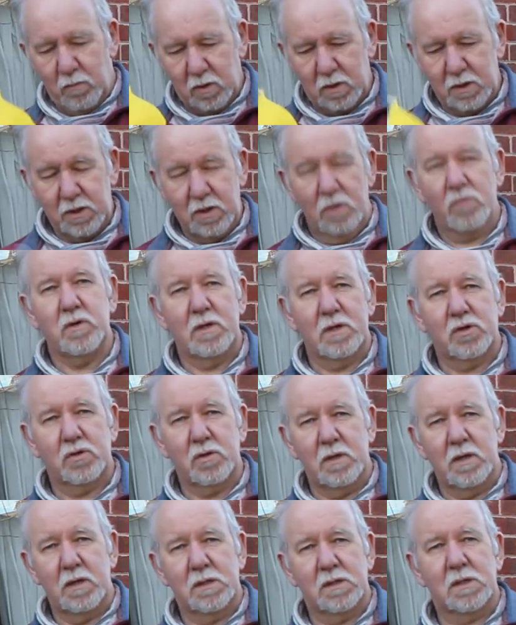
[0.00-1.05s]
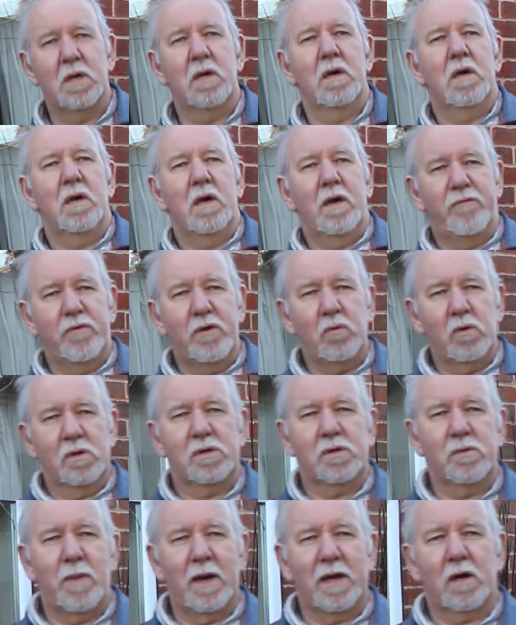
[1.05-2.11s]
what a Uni Tree is. If you want
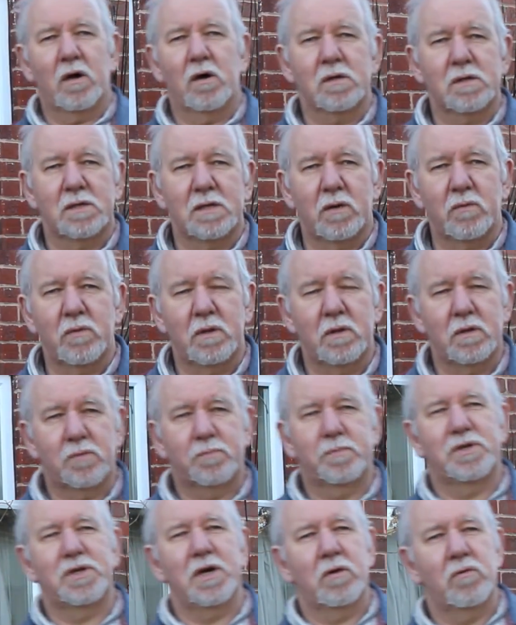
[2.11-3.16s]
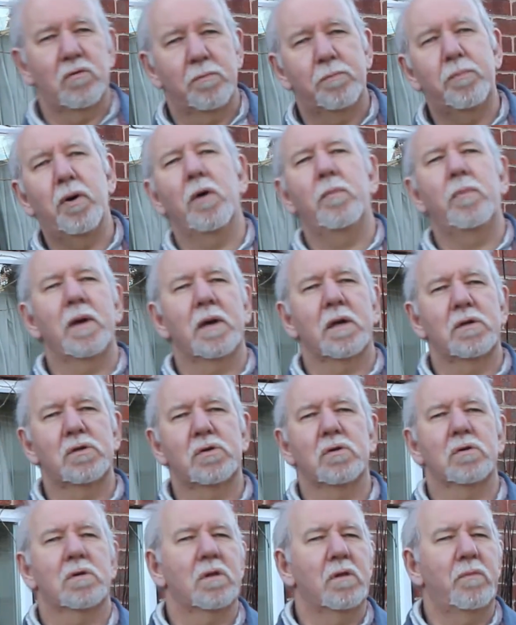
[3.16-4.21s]
to make contact with the general public and
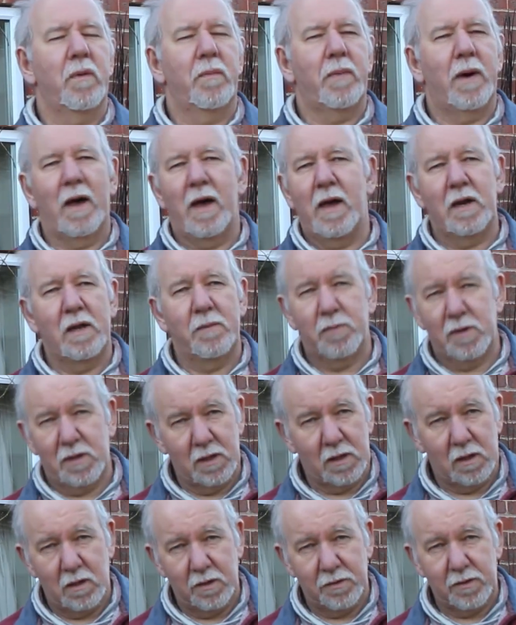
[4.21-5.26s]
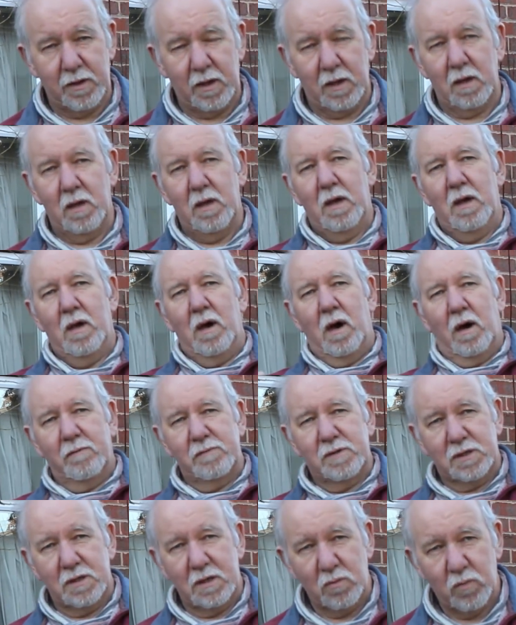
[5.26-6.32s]
talk to them about any particular thing,
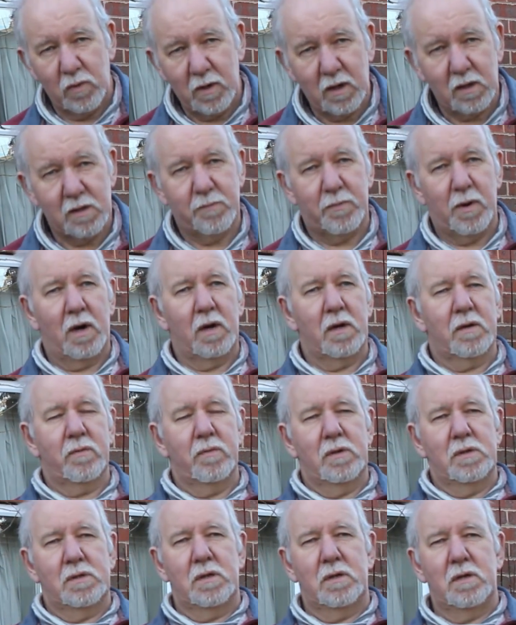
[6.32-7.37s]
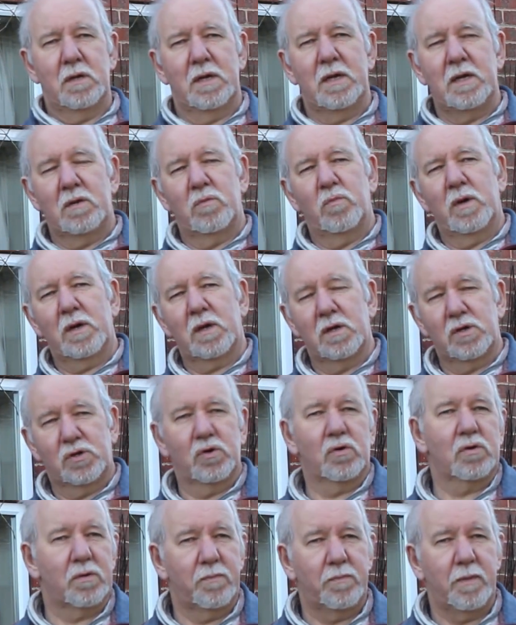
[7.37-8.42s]
obviously we are the Baha'i community in Nuneaton. We're going to
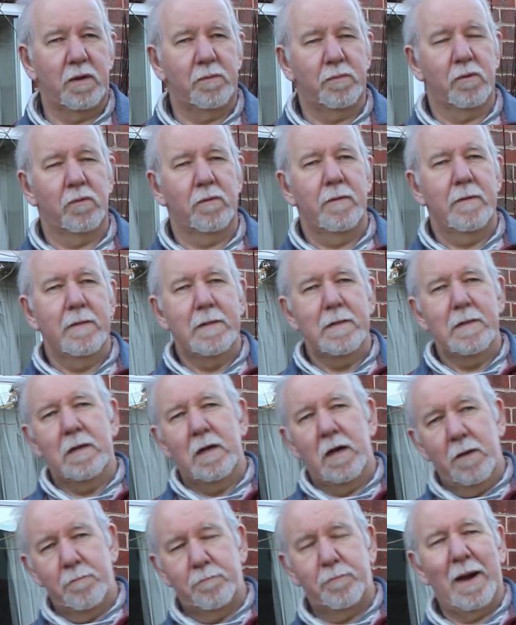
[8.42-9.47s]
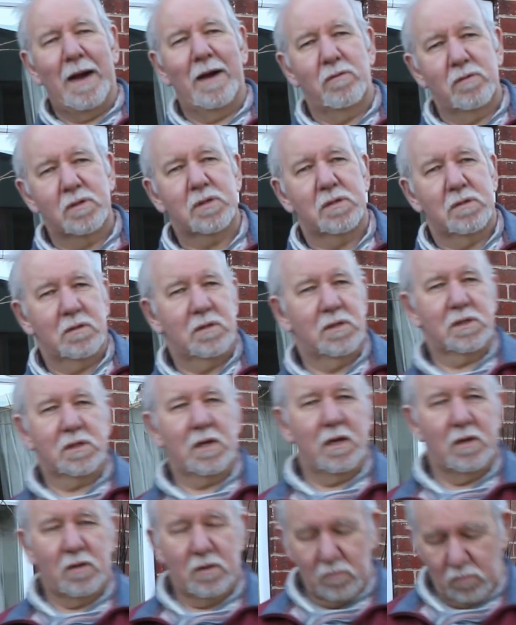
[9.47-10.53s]
talk to people about the
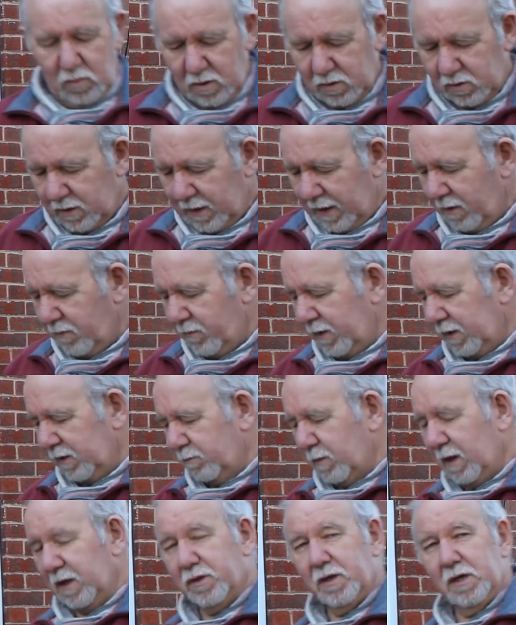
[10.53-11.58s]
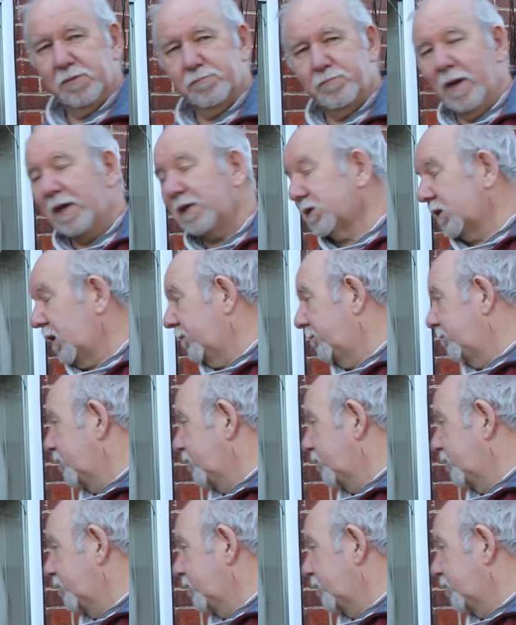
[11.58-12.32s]
state of the world and how to make things better,